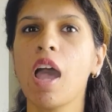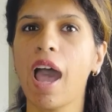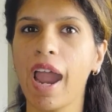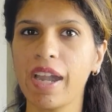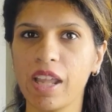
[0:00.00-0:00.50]

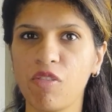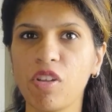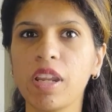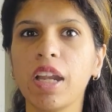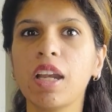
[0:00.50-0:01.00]
I
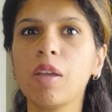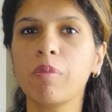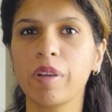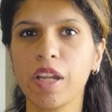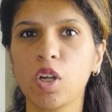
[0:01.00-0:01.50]
definitely
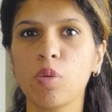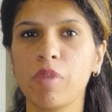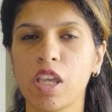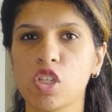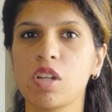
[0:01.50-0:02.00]
need to
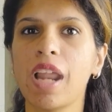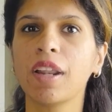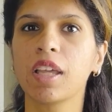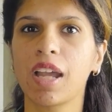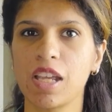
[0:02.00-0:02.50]
make sure
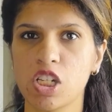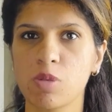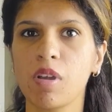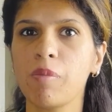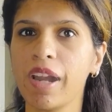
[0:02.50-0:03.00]
that the
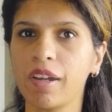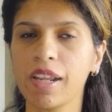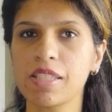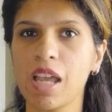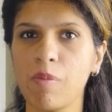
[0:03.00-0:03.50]
customer
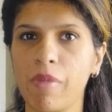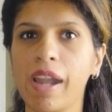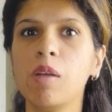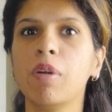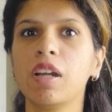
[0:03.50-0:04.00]
metrics are
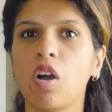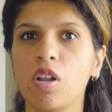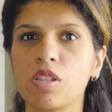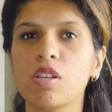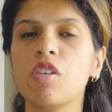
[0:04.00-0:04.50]
met, but
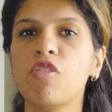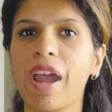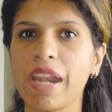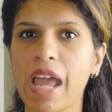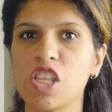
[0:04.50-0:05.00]
also the
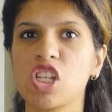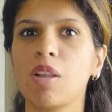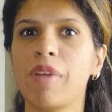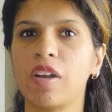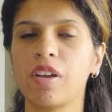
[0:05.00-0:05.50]
financial
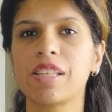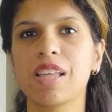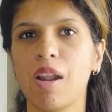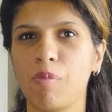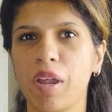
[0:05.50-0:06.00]
metrics
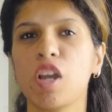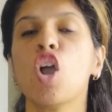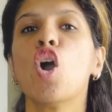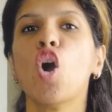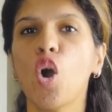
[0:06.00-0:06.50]
are met.
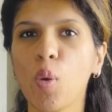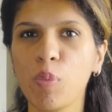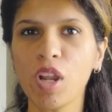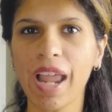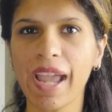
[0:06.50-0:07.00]
Hope
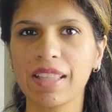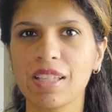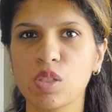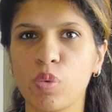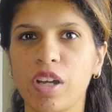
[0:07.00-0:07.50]
you like
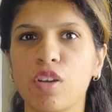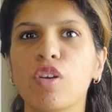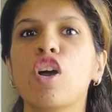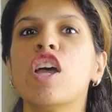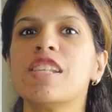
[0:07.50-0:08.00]
this
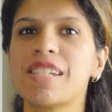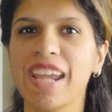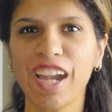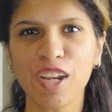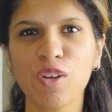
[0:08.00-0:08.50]
video.
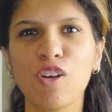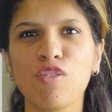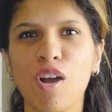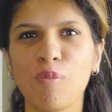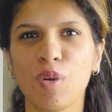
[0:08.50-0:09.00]
Stay tuned
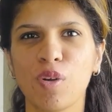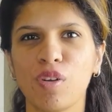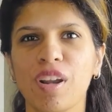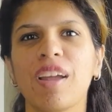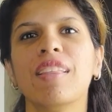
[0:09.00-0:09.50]
for
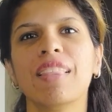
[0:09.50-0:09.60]
more.